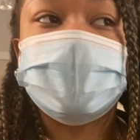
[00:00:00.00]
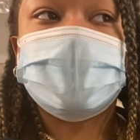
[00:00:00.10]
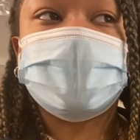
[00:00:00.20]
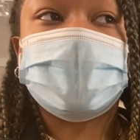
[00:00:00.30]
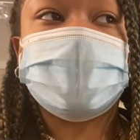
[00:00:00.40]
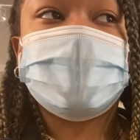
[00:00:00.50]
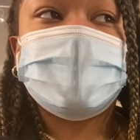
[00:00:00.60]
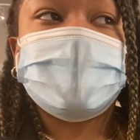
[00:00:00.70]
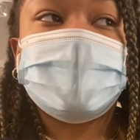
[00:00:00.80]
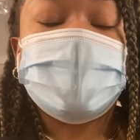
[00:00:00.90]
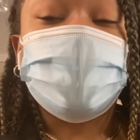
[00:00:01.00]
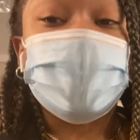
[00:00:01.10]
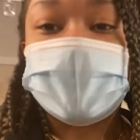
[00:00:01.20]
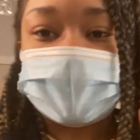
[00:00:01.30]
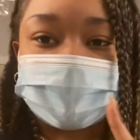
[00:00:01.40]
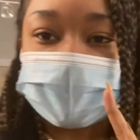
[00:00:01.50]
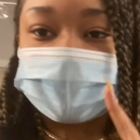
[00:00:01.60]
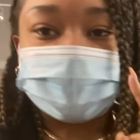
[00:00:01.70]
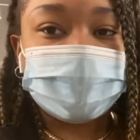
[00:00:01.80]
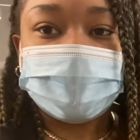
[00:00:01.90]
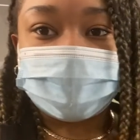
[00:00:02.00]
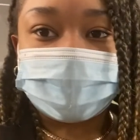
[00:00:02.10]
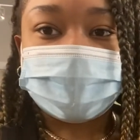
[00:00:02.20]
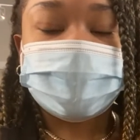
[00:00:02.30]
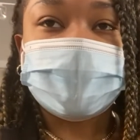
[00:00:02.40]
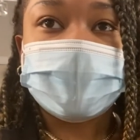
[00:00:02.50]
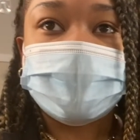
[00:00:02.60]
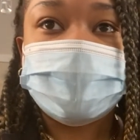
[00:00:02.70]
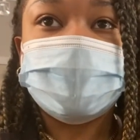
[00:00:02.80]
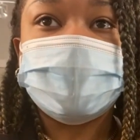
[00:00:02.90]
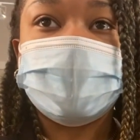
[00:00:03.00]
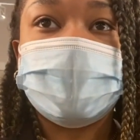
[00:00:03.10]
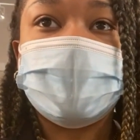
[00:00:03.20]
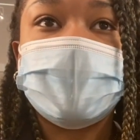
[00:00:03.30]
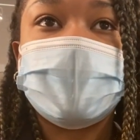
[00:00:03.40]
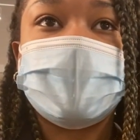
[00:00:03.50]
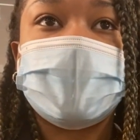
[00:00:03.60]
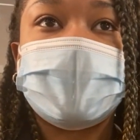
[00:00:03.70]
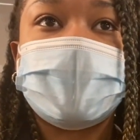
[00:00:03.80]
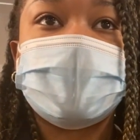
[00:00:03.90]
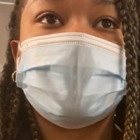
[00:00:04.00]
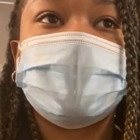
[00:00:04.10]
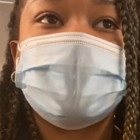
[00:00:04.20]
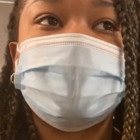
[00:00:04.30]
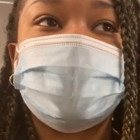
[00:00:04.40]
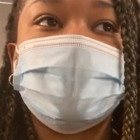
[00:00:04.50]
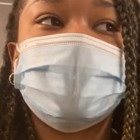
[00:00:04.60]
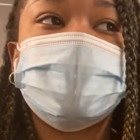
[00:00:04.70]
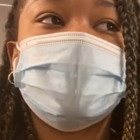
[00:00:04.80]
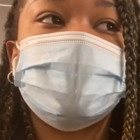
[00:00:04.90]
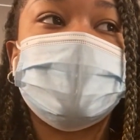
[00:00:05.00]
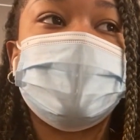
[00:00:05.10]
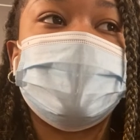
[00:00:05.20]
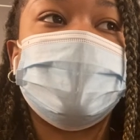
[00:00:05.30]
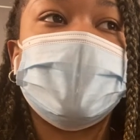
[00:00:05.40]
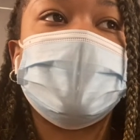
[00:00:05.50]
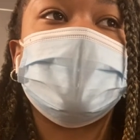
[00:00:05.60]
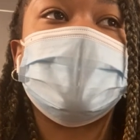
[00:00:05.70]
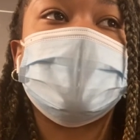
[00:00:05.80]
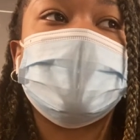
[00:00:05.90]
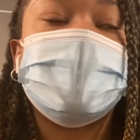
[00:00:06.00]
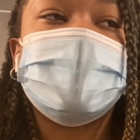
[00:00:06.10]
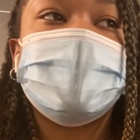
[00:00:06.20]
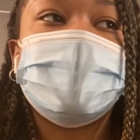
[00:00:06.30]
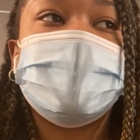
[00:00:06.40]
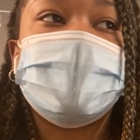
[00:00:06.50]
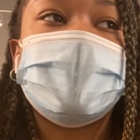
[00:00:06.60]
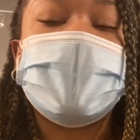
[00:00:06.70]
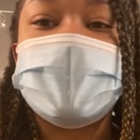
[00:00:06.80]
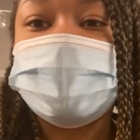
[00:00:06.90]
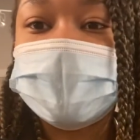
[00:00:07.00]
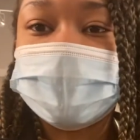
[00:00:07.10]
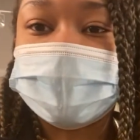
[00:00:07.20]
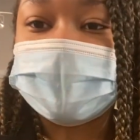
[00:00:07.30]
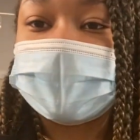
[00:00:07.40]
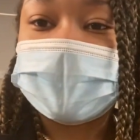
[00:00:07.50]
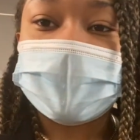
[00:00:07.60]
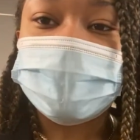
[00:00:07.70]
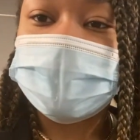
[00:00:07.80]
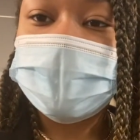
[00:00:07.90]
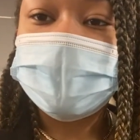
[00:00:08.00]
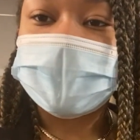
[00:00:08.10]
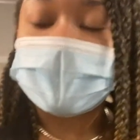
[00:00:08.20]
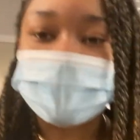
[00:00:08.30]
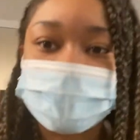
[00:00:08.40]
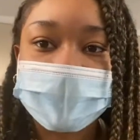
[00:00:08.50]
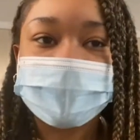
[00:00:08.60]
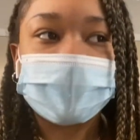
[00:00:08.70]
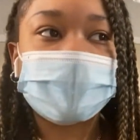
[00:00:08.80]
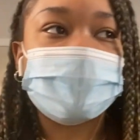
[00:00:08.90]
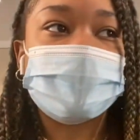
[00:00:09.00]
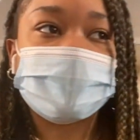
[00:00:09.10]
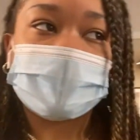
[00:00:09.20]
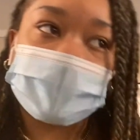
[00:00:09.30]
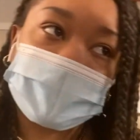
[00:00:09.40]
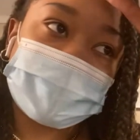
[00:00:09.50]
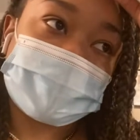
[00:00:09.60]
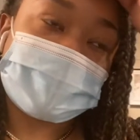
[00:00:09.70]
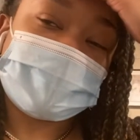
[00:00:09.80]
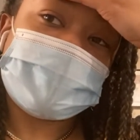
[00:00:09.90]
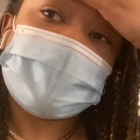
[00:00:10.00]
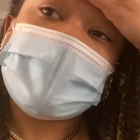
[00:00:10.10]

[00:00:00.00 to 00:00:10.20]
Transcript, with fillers: that, like, one, I'm not here, and two, that I can just be happier. Like, I don't know. Like, I, I really just, I just,